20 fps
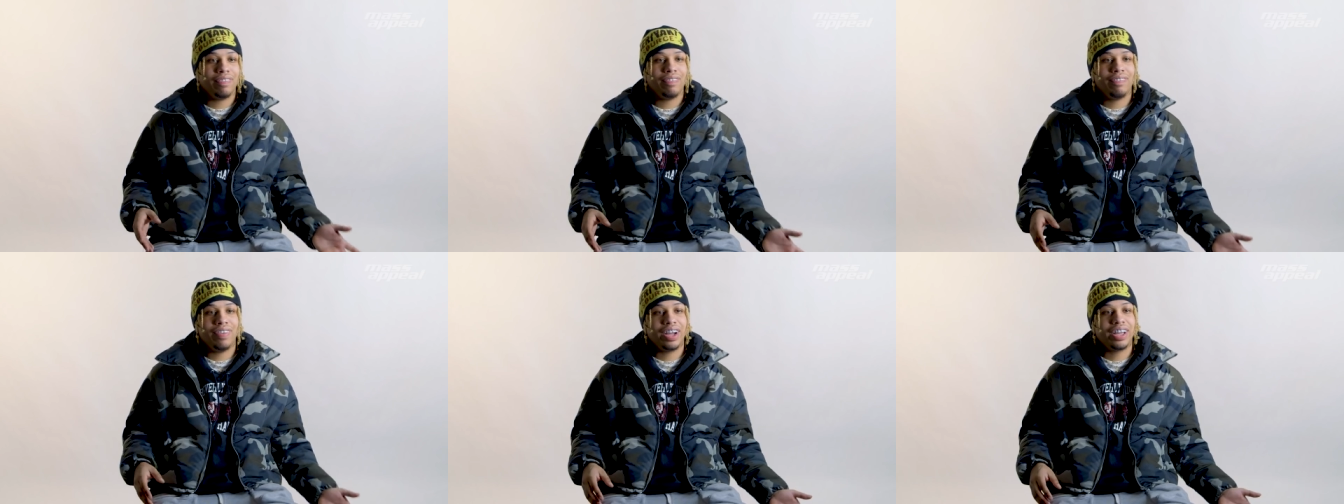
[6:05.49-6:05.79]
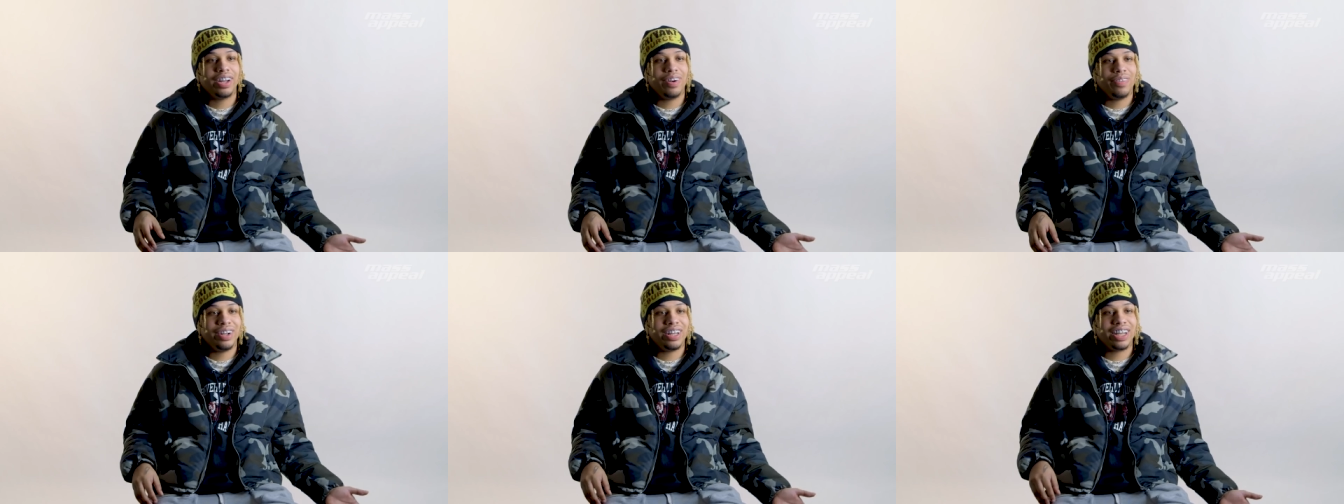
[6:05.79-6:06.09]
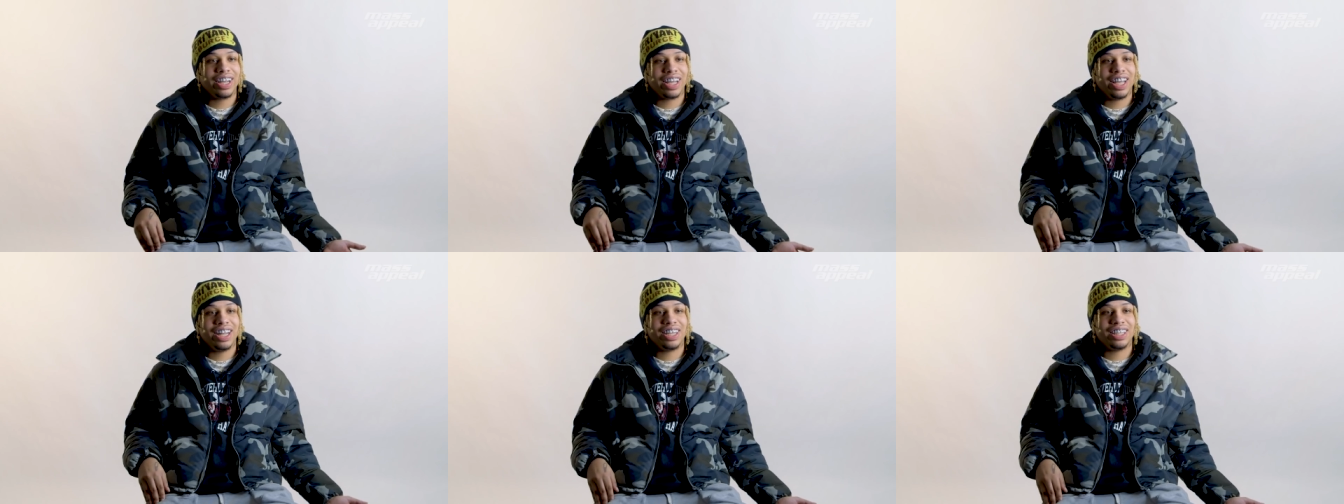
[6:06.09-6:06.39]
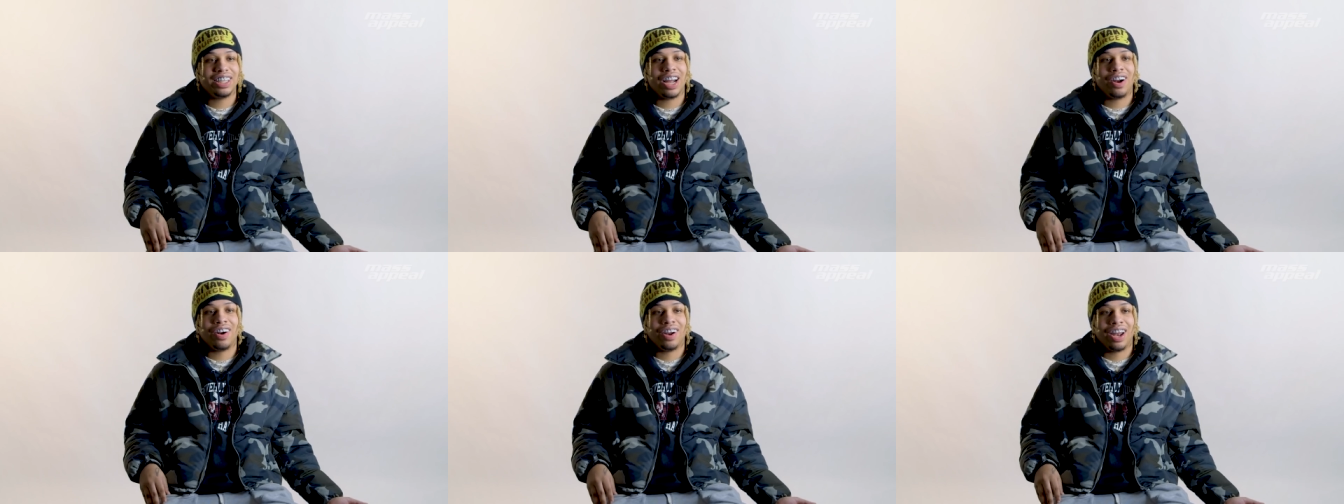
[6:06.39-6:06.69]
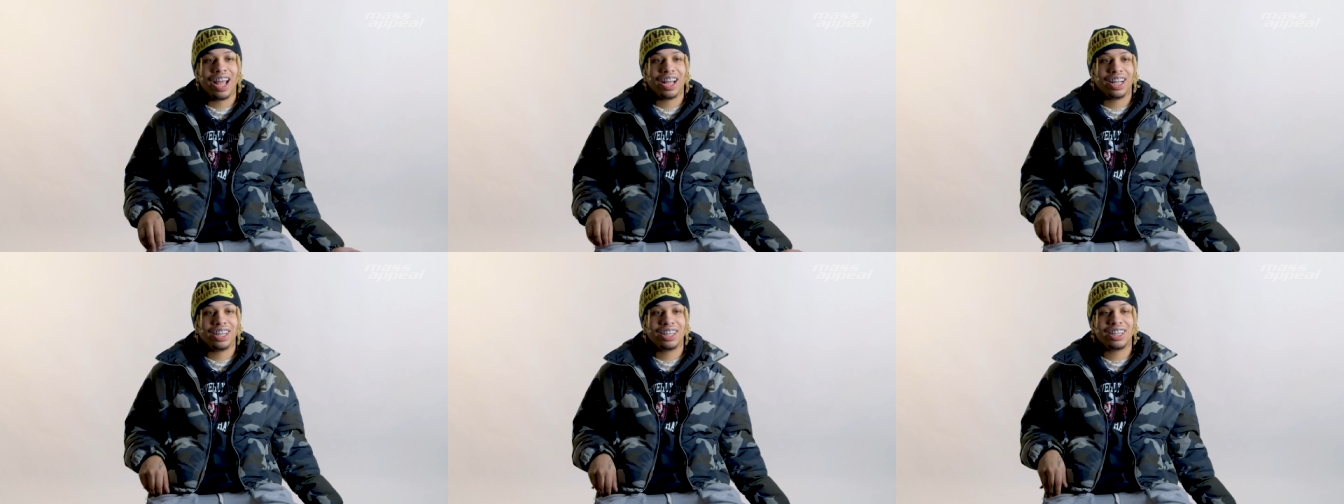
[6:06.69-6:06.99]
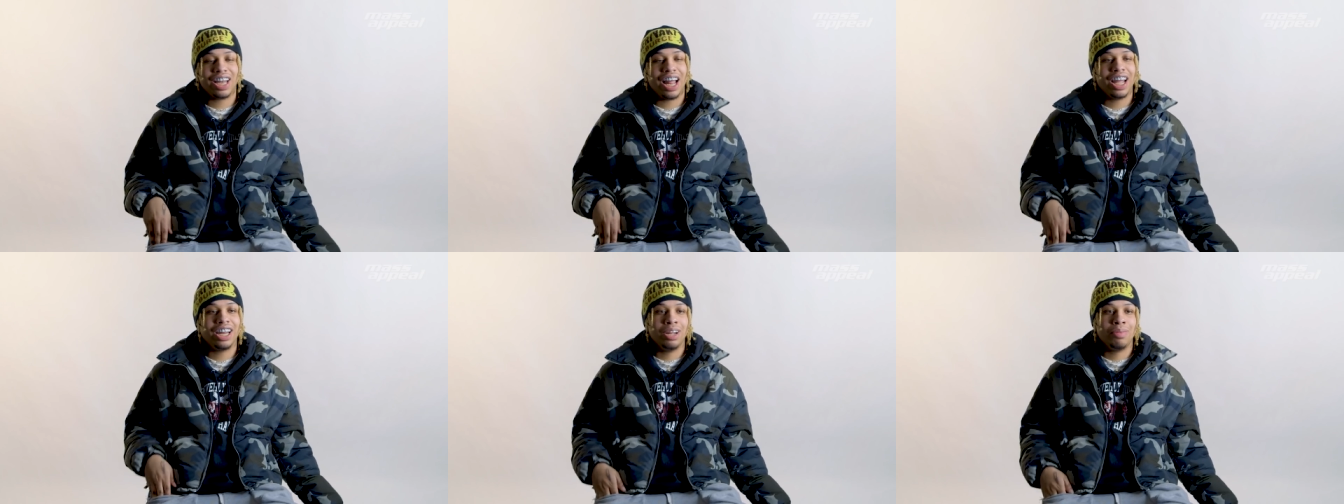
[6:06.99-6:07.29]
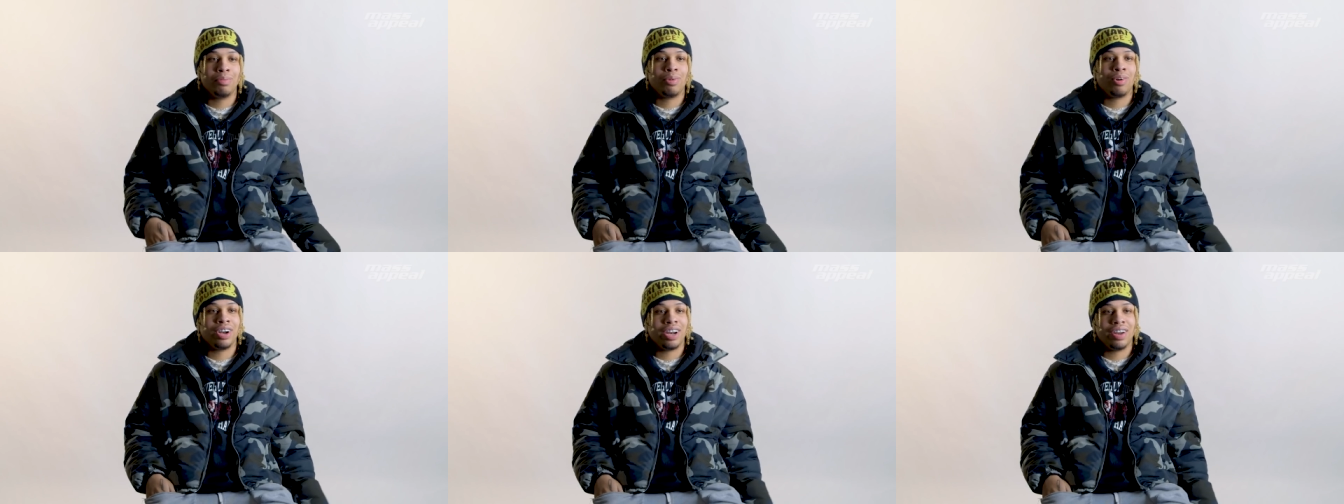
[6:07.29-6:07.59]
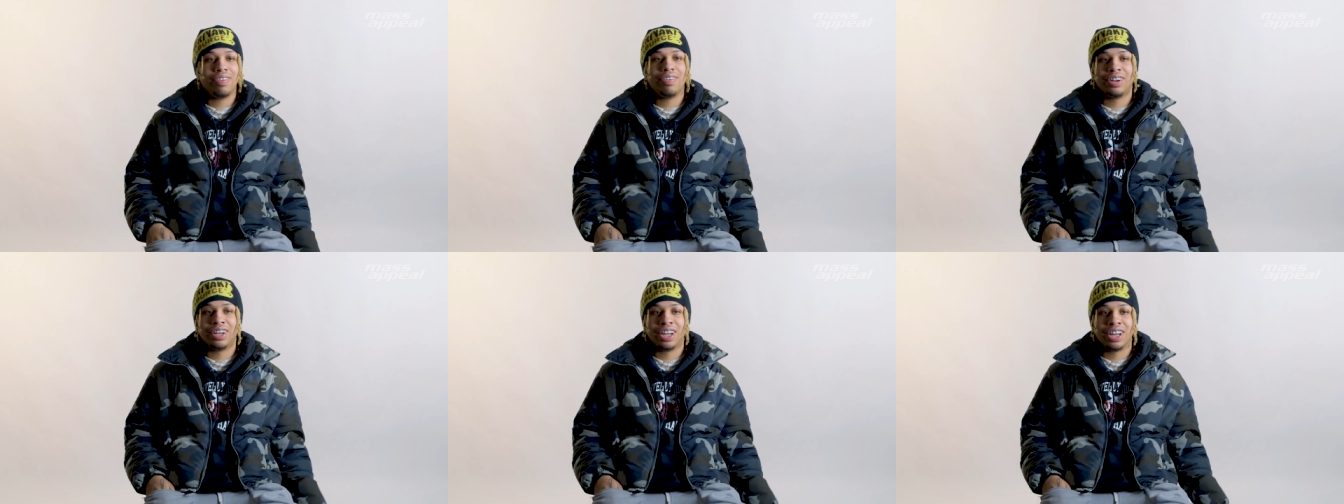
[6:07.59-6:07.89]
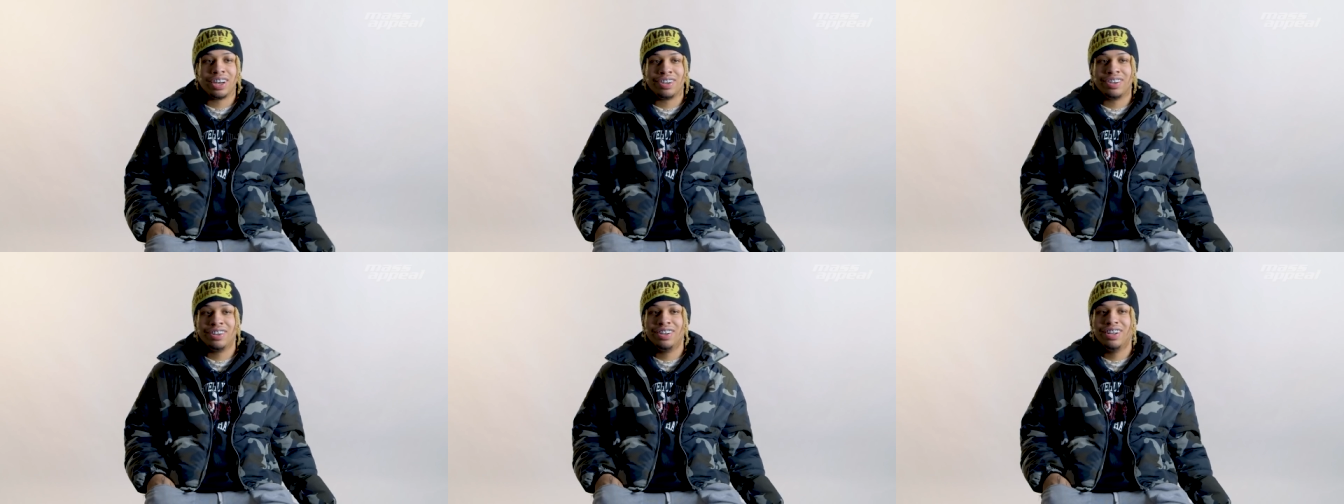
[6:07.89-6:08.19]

fucking with the kids that are like slightly more different than you.